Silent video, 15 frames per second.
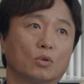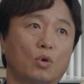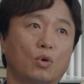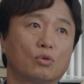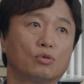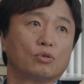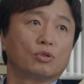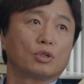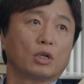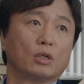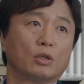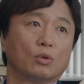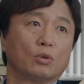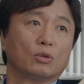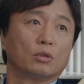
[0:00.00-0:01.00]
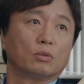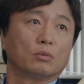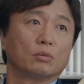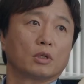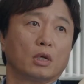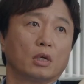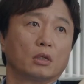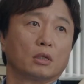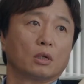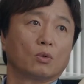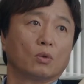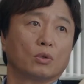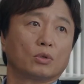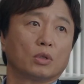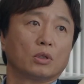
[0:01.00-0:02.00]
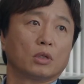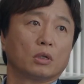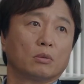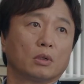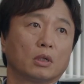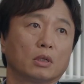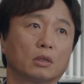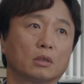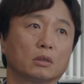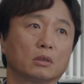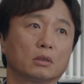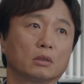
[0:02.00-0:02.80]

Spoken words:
The team leader informs Jung Hyun-oh that the